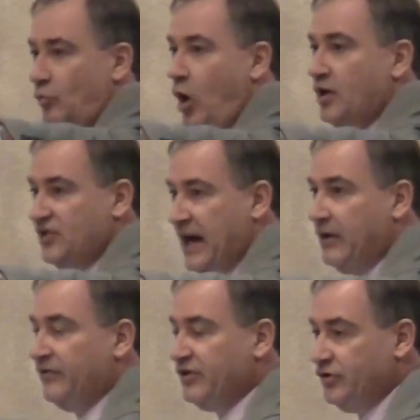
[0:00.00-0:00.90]
walks out
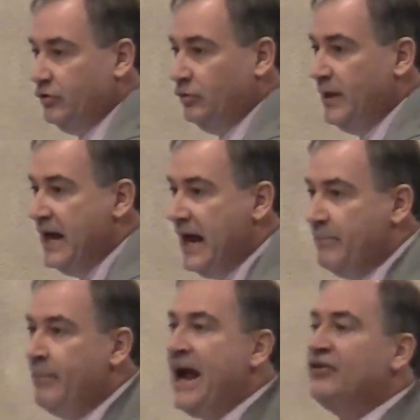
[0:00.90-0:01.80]
of the tomb.
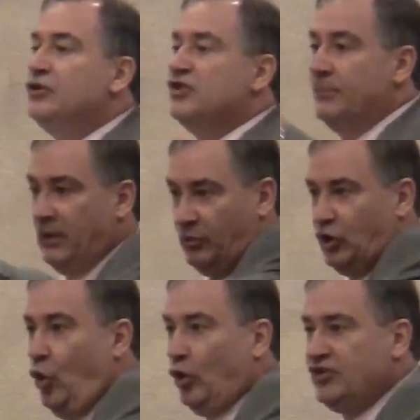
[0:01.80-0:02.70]
And Matthew simply
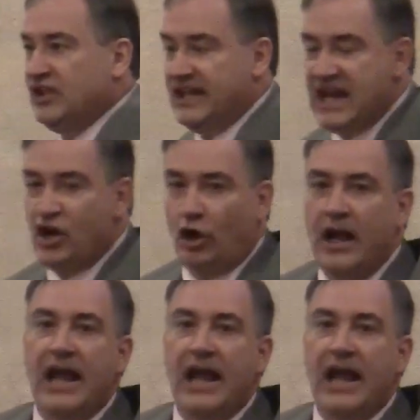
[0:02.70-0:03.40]
records it here